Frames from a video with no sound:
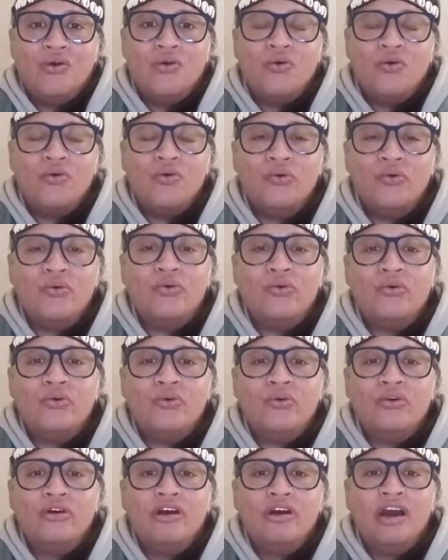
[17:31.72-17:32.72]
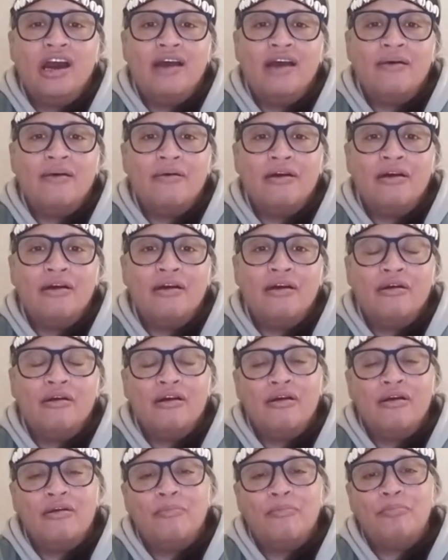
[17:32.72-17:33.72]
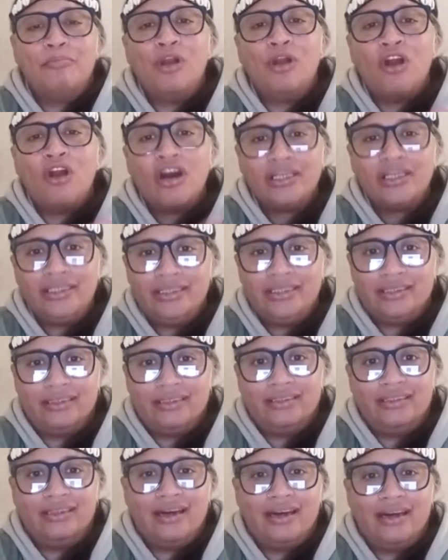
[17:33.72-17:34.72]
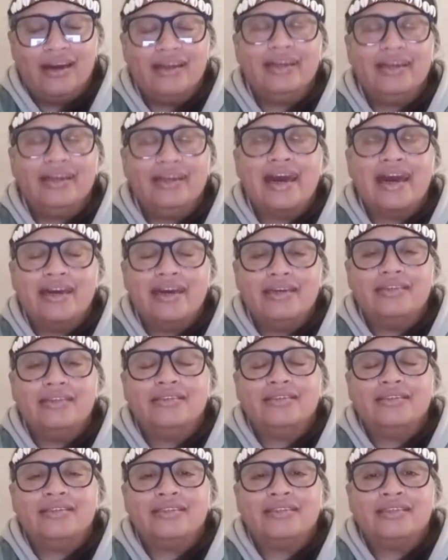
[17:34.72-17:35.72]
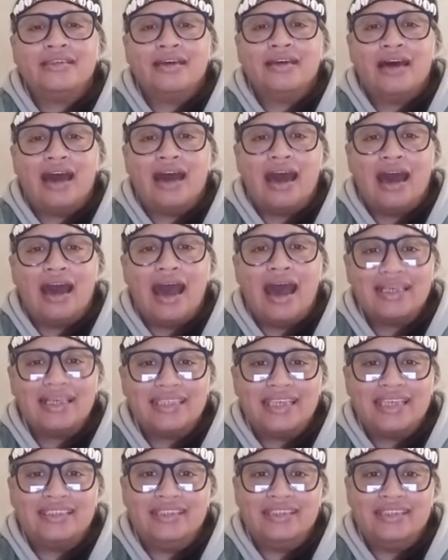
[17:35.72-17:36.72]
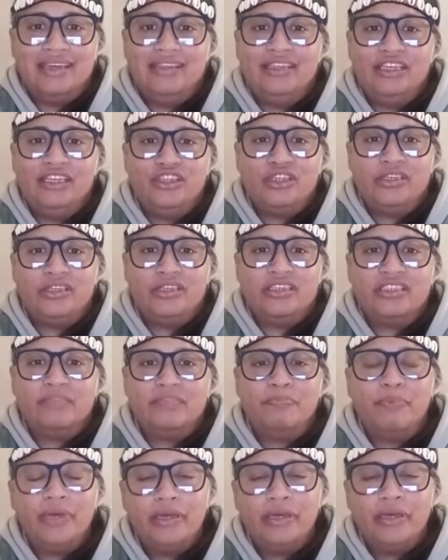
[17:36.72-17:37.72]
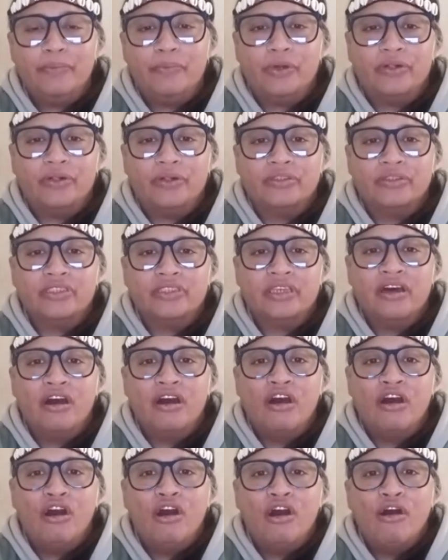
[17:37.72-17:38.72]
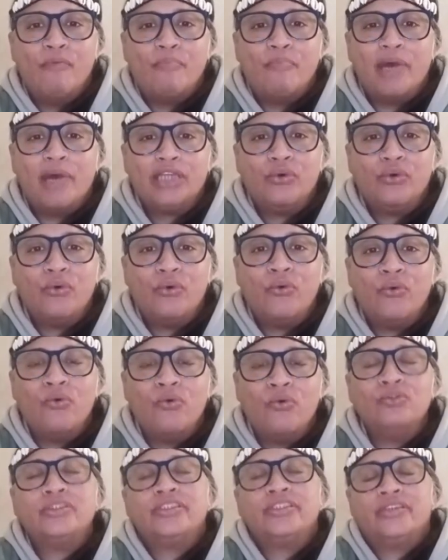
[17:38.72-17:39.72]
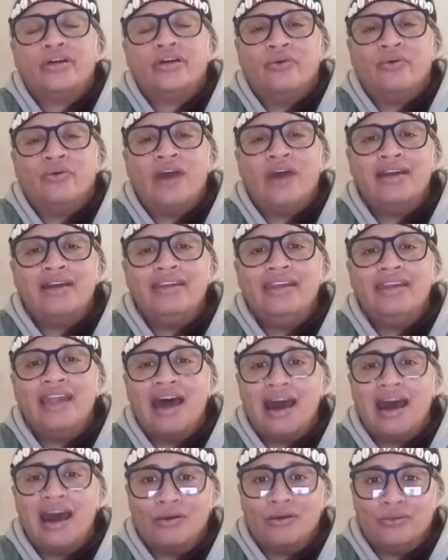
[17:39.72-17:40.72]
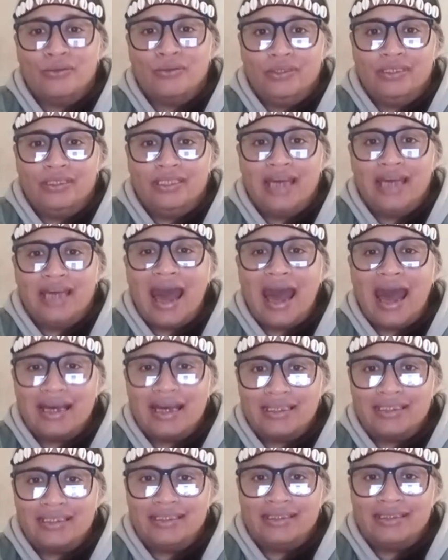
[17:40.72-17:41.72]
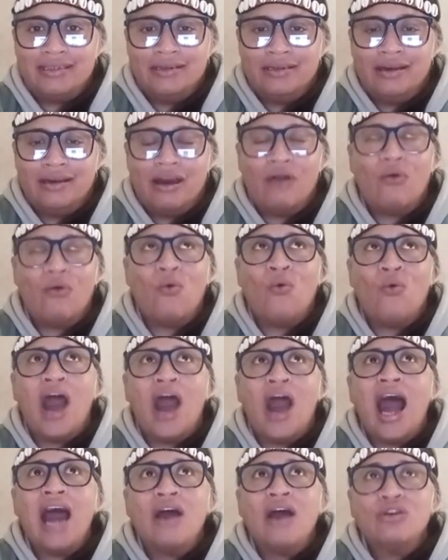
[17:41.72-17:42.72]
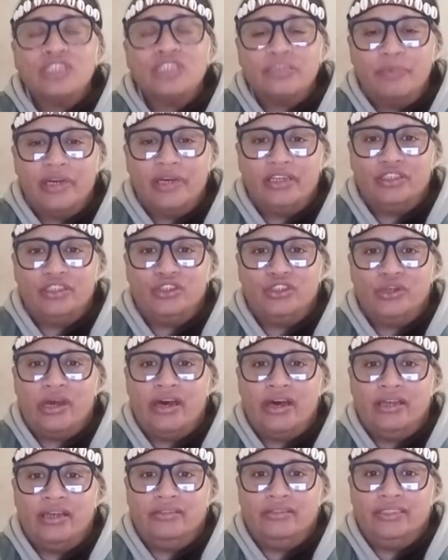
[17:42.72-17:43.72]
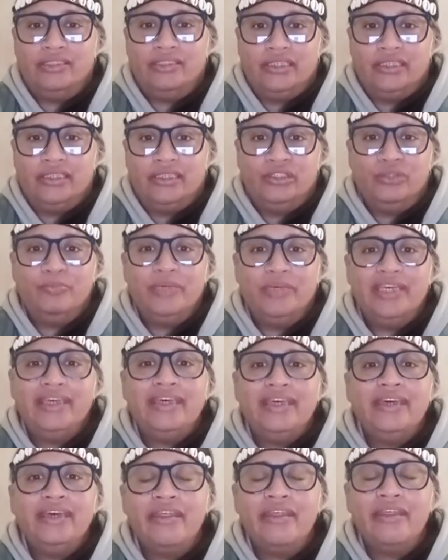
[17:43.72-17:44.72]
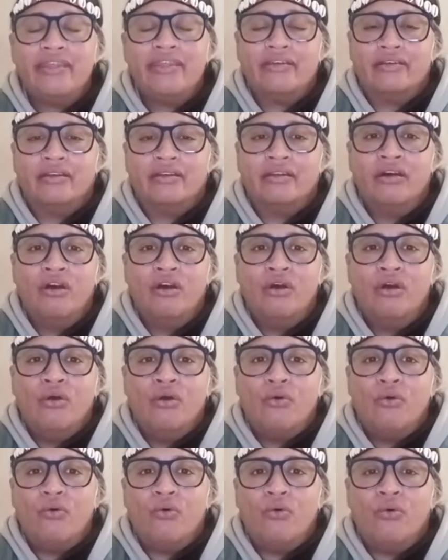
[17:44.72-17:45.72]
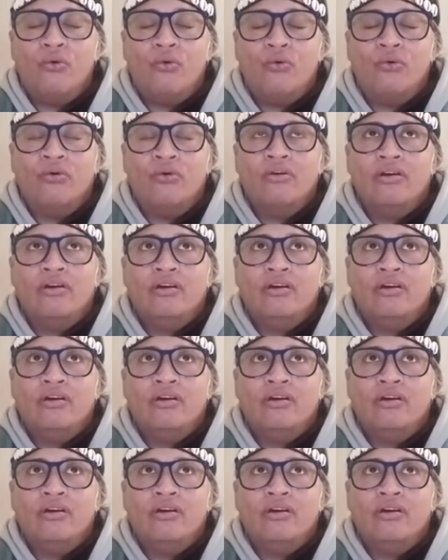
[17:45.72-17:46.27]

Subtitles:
who plotted against us as Indigenous peoples, but also announced us or our spirituality to be heathen or